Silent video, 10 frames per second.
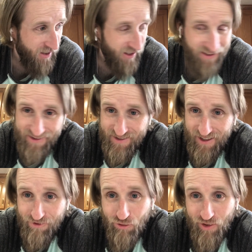I did
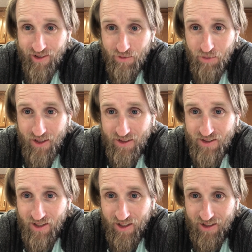say free, but
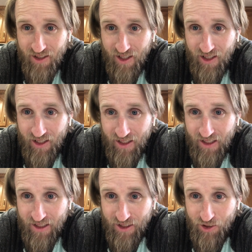
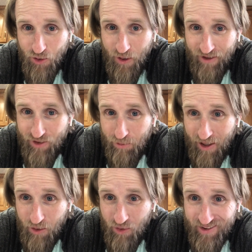you do have to
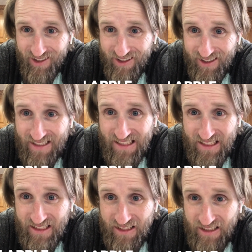buy one thing.
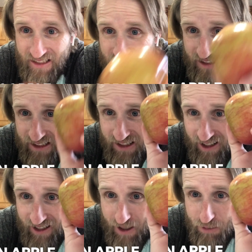
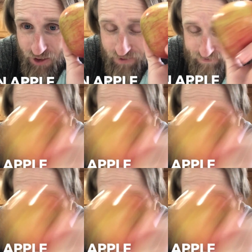An apple.